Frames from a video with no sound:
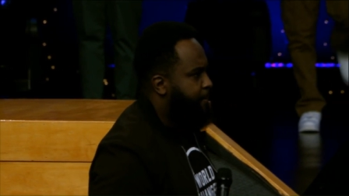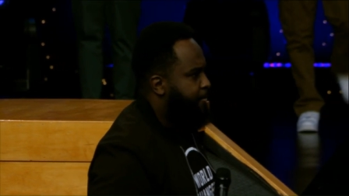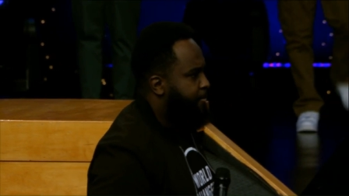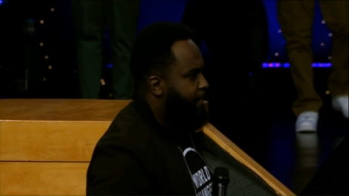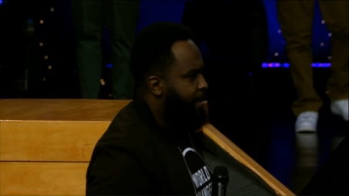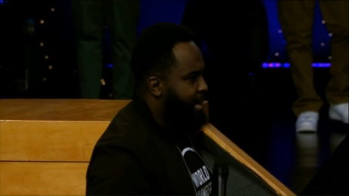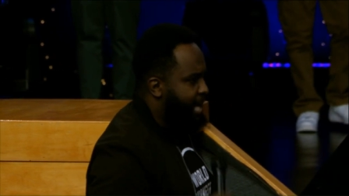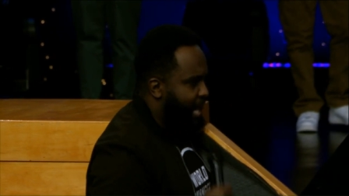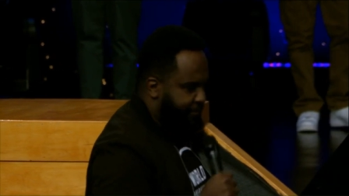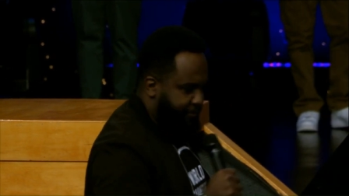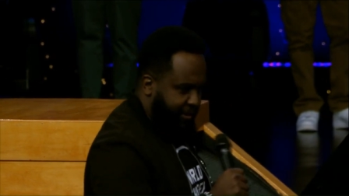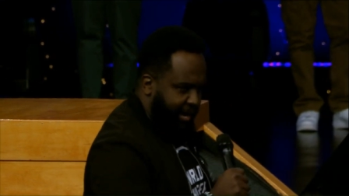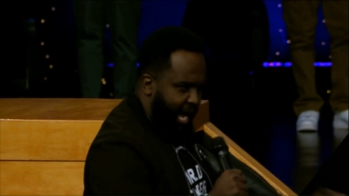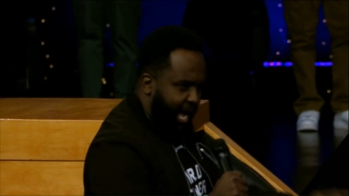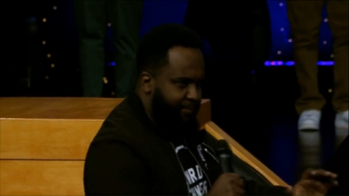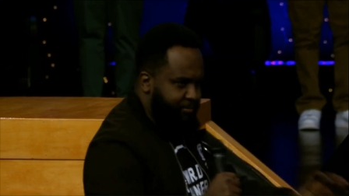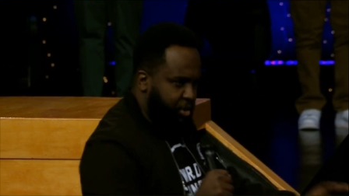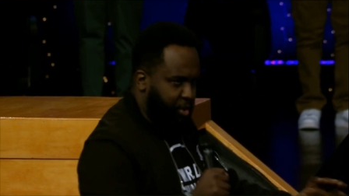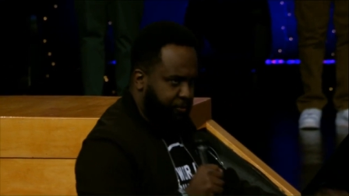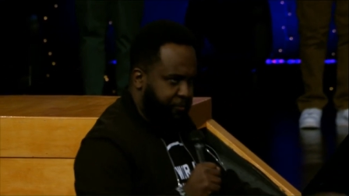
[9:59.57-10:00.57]
And I've
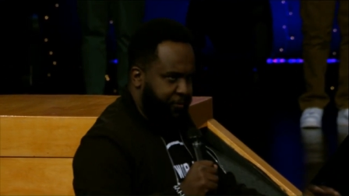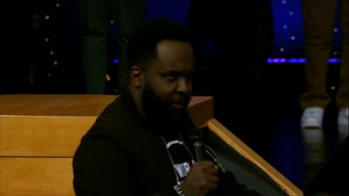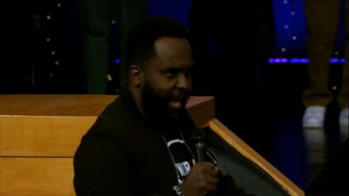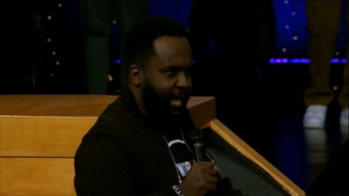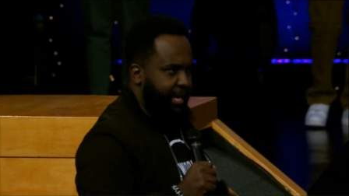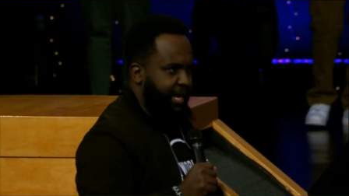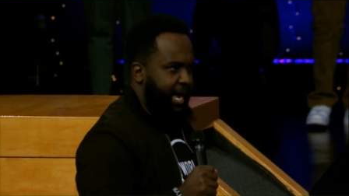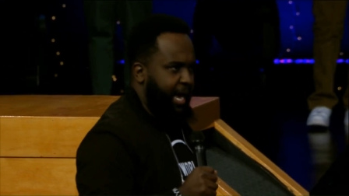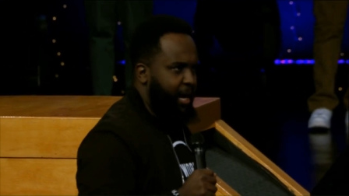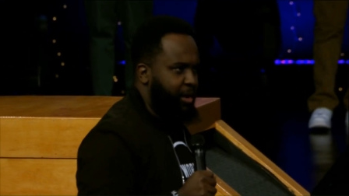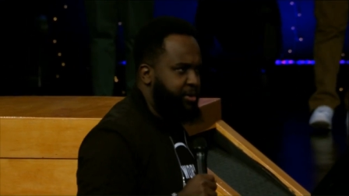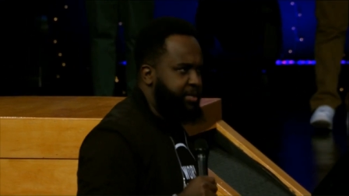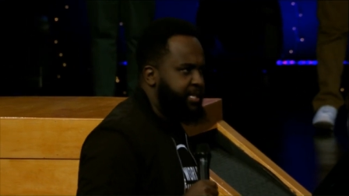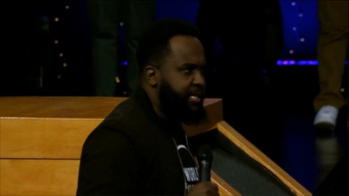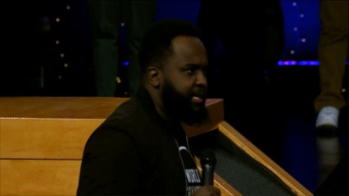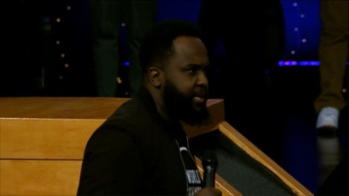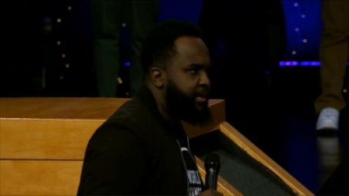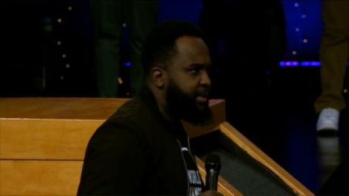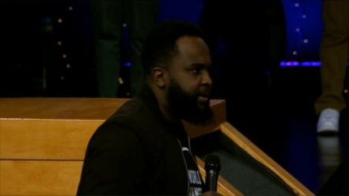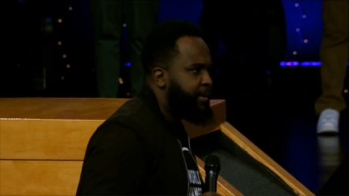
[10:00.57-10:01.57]
come to find out
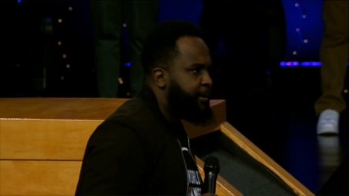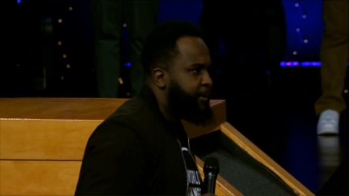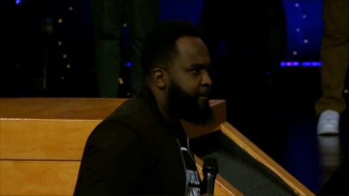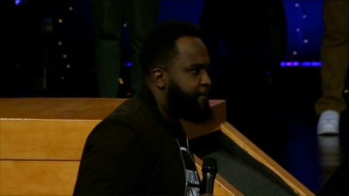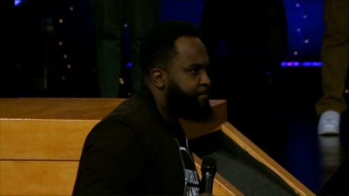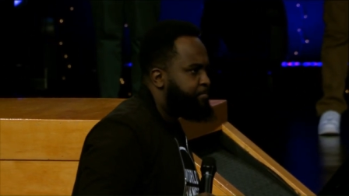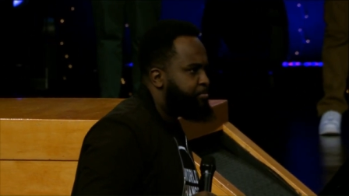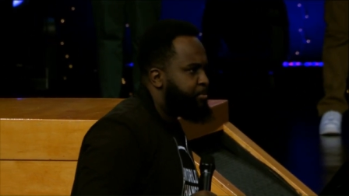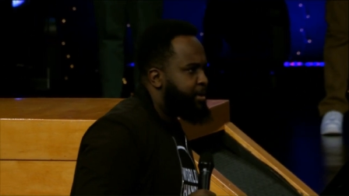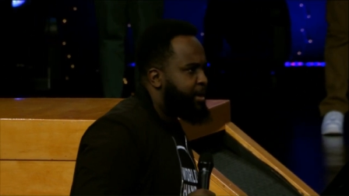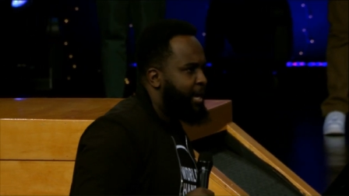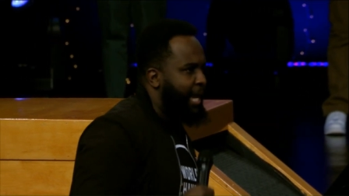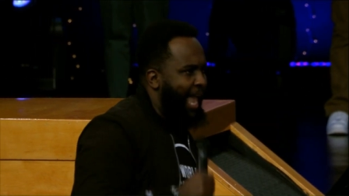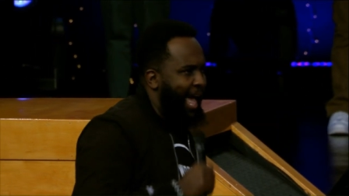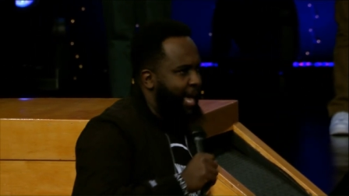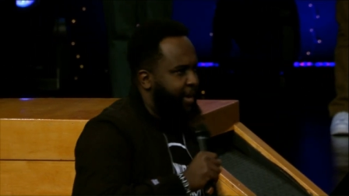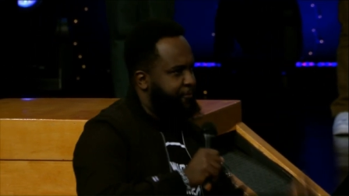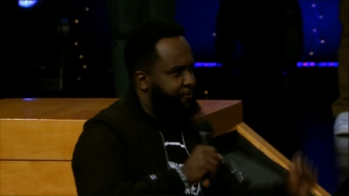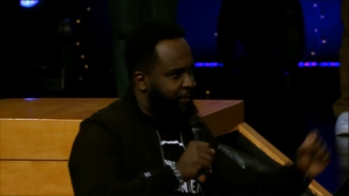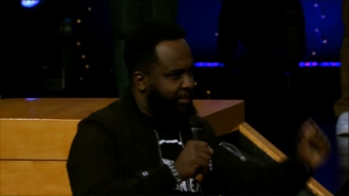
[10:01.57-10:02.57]

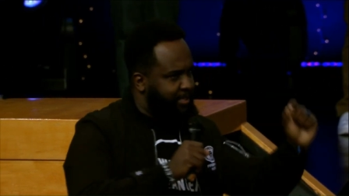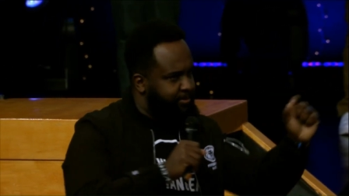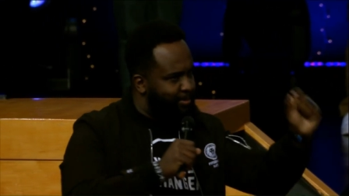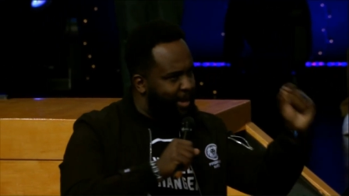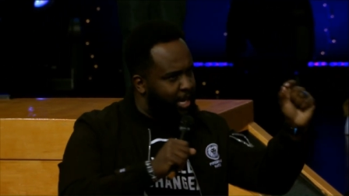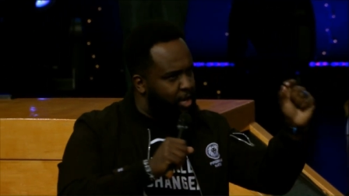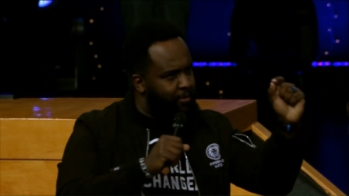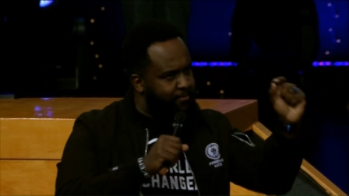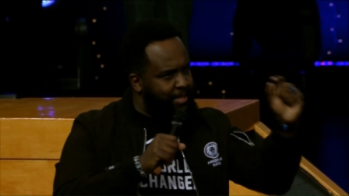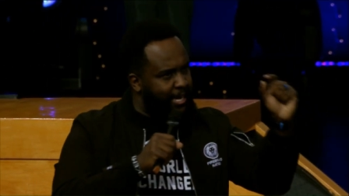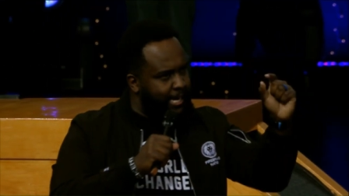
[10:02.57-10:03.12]
life is made of the